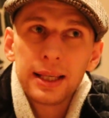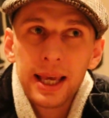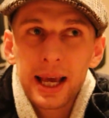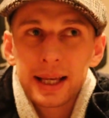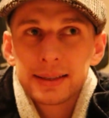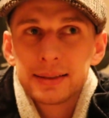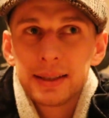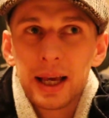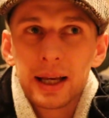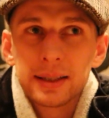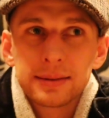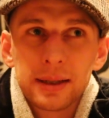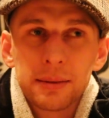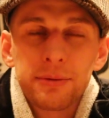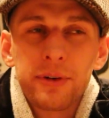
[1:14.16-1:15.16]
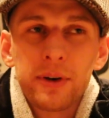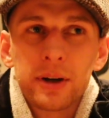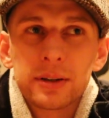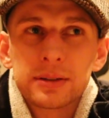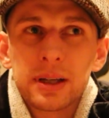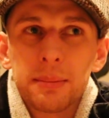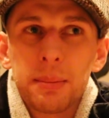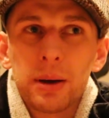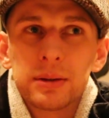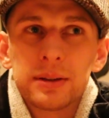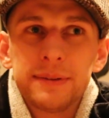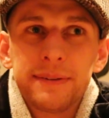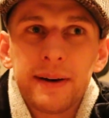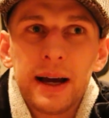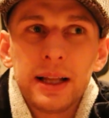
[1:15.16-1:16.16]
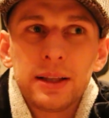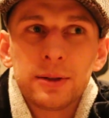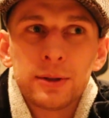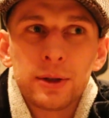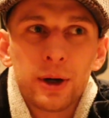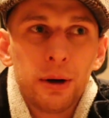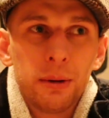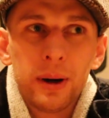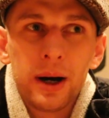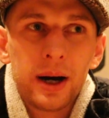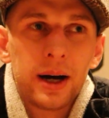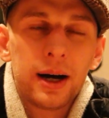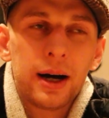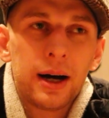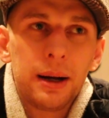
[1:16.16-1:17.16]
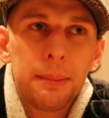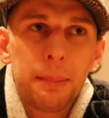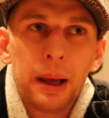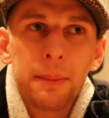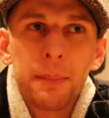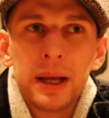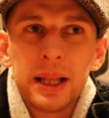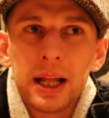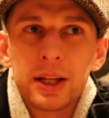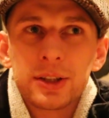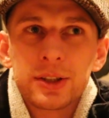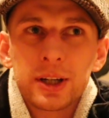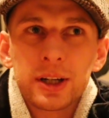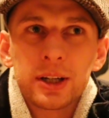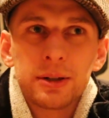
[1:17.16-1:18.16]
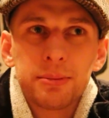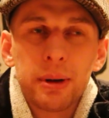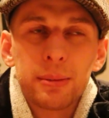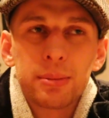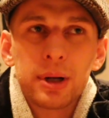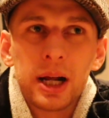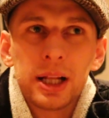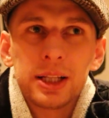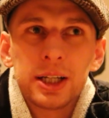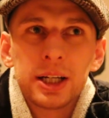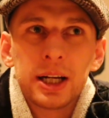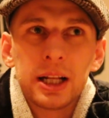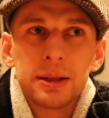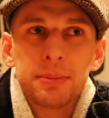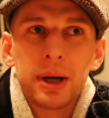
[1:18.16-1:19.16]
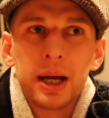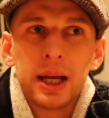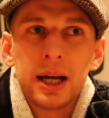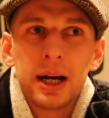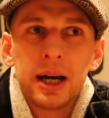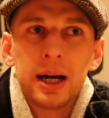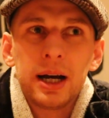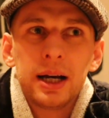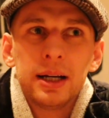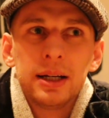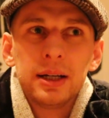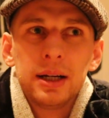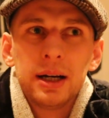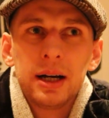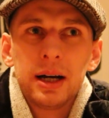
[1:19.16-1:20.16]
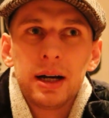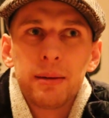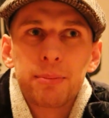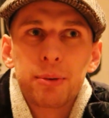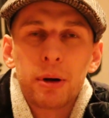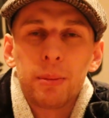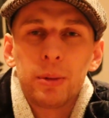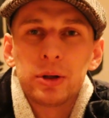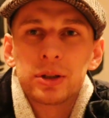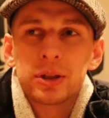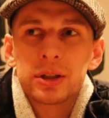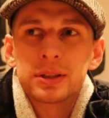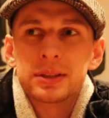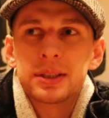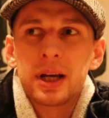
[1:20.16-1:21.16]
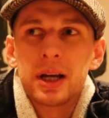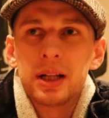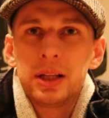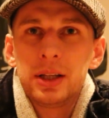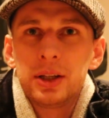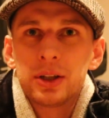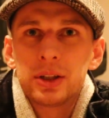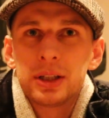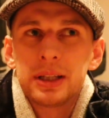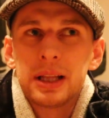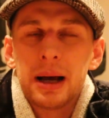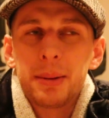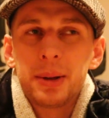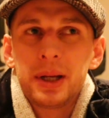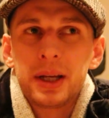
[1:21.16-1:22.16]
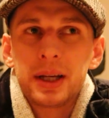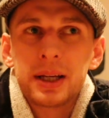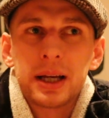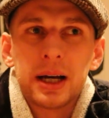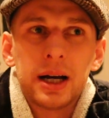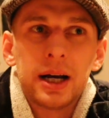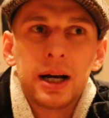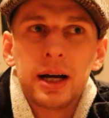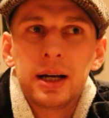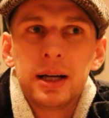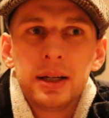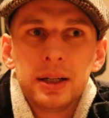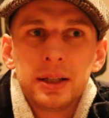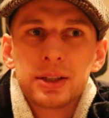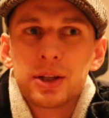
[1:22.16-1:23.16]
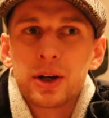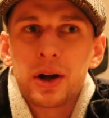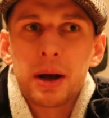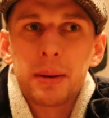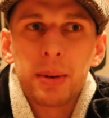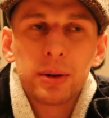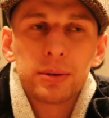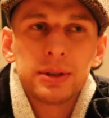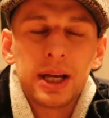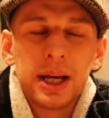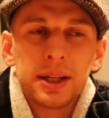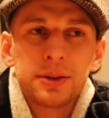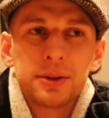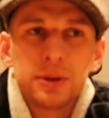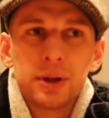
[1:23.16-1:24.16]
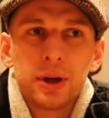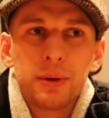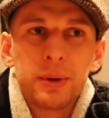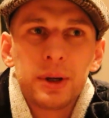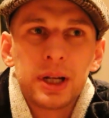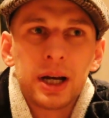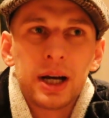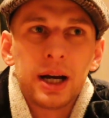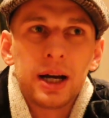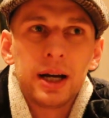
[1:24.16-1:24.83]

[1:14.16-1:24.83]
Yes, I'm focused about the fight. You know, my manager, my brother, and my promoters, Leon and Dominic, talk about that. You know, and